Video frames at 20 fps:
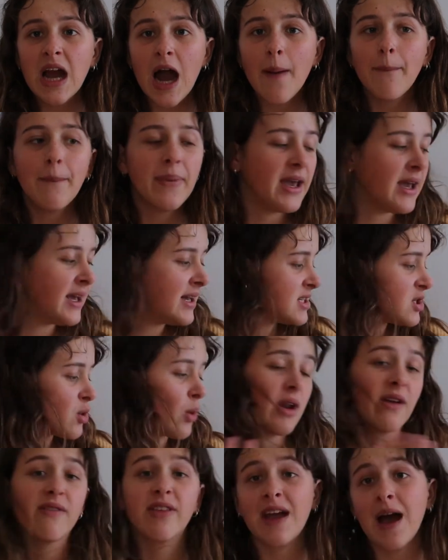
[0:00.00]
cup is
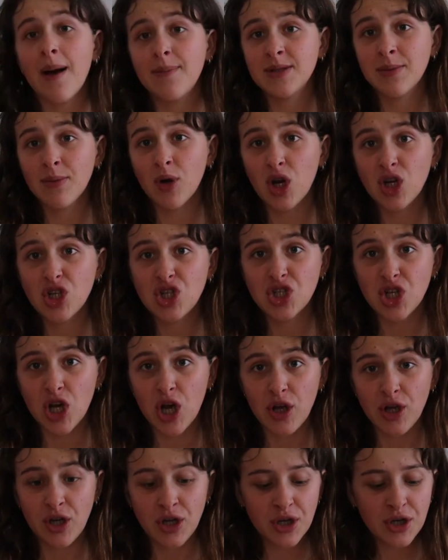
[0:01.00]
one of the cups I'm going to show
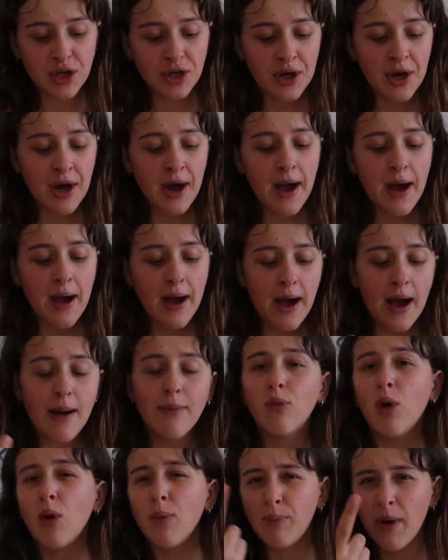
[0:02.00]
you.
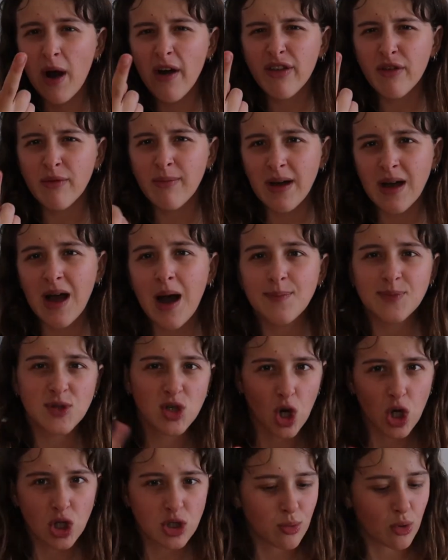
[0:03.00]
Well, both of my cups
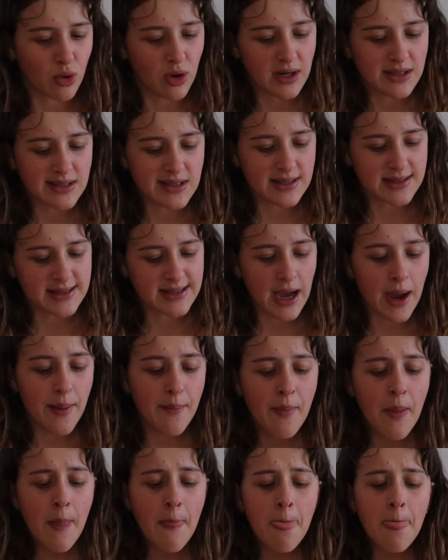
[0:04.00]
cost more or less the
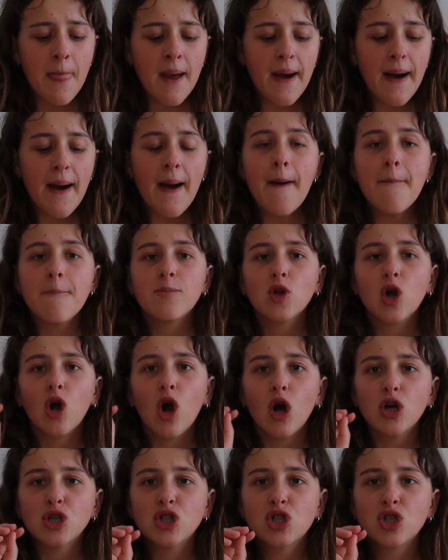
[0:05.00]
same.
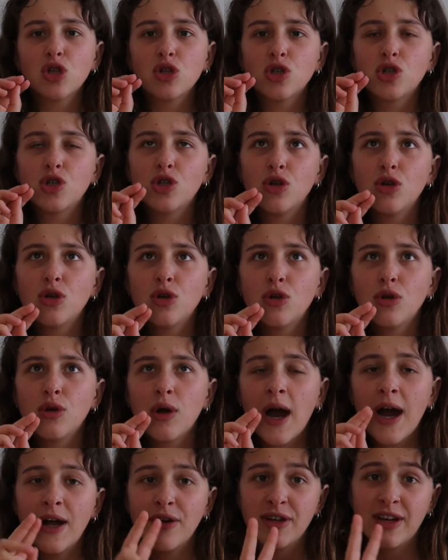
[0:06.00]
Cost
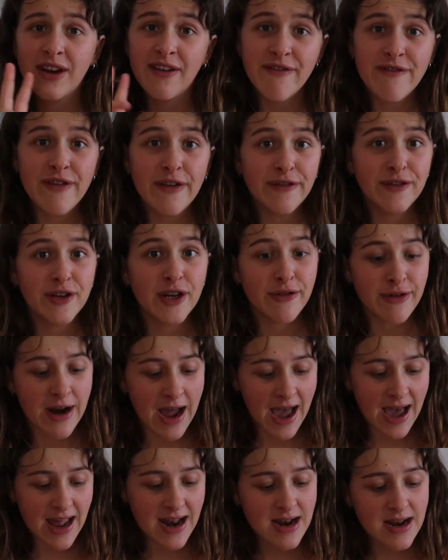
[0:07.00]
250
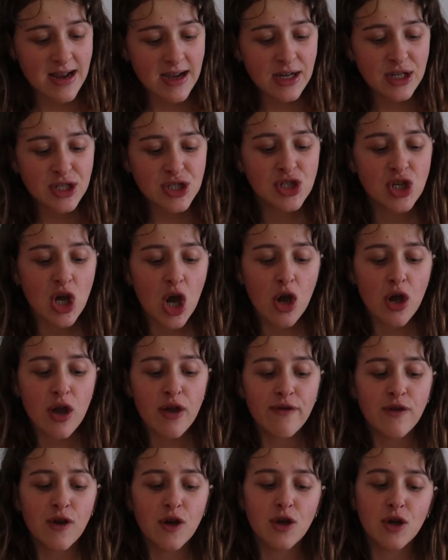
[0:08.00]
rand. So
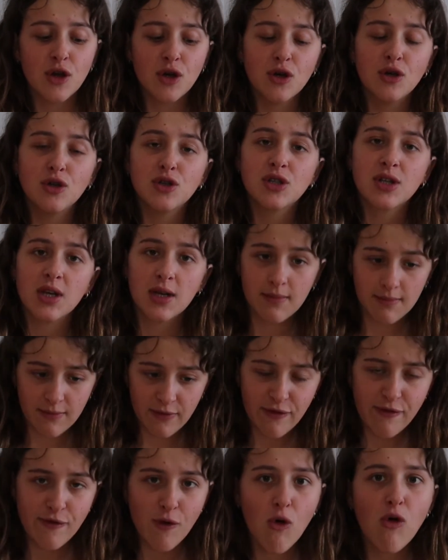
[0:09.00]
if you use
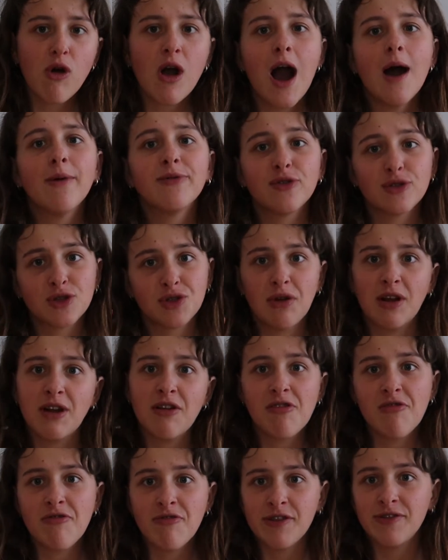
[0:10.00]
4 cups for
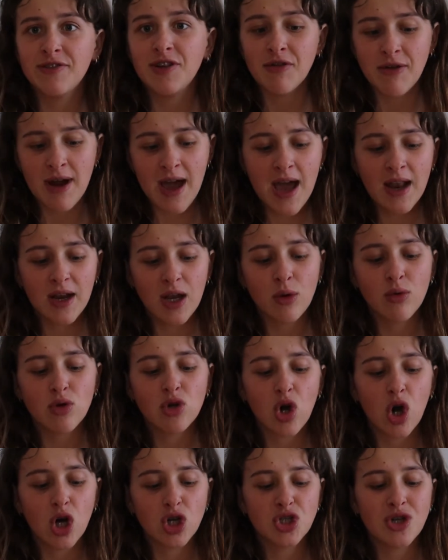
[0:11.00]
250 rand, it would
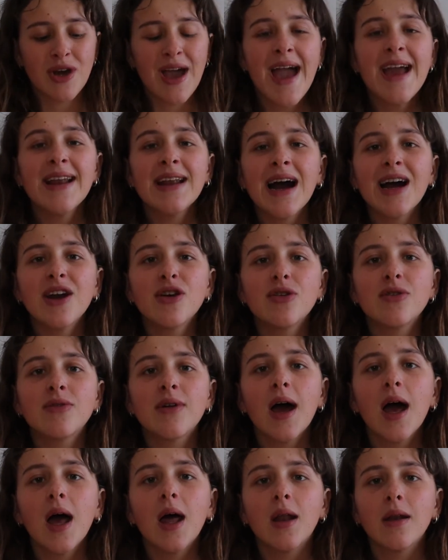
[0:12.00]
cost you 800
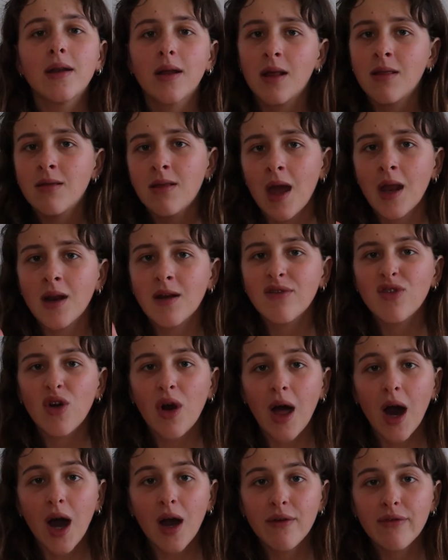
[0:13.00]
rand in the end of your
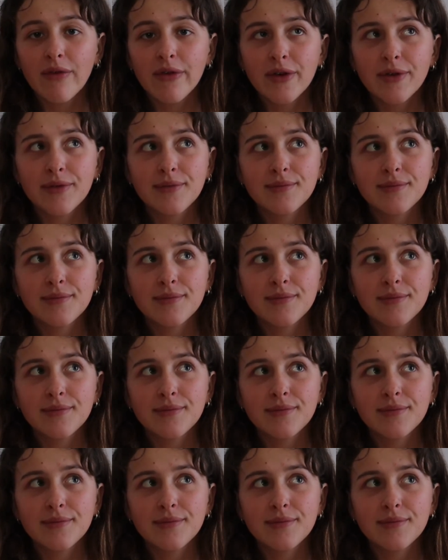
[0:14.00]
life.